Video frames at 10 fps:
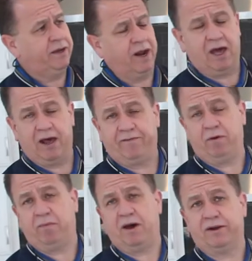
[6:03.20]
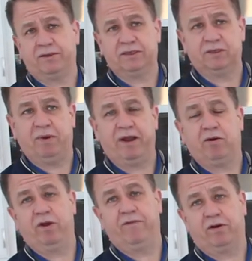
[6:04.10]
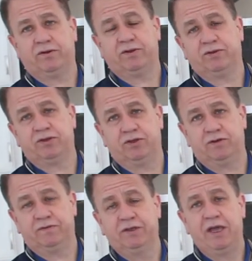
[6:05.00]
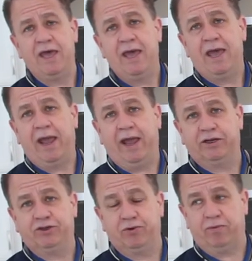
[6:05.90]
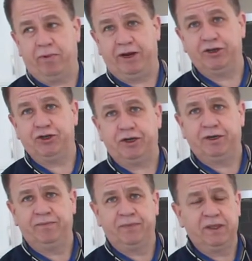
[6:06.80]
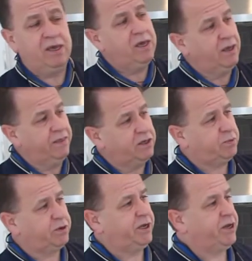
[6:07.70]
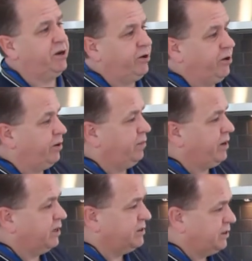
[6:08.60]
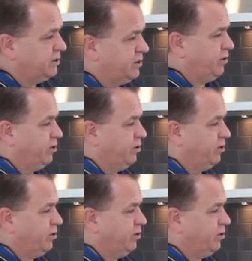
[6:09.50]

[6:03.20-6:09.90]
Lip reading: in a lot of our models, this microwave also serves as your range hood. In this particular unit, because it is the